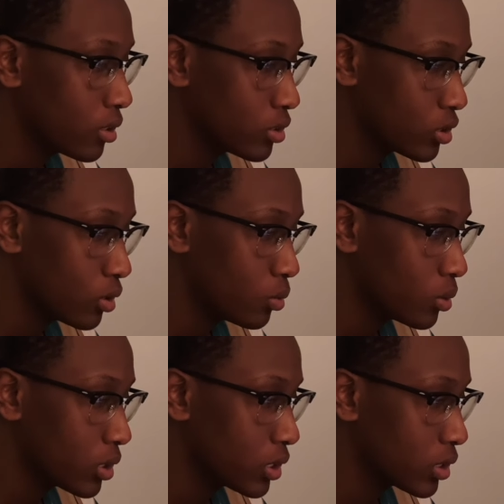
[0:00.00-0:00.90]
So we
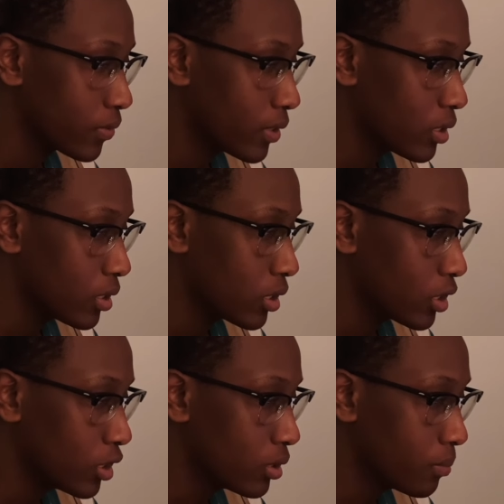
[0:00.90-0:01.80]
could just find a
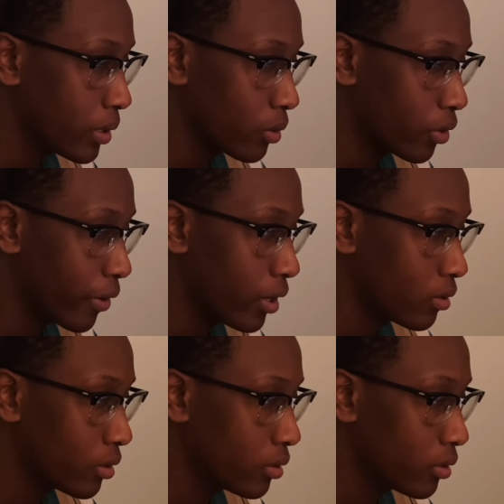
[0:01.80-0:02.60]
good middle ground,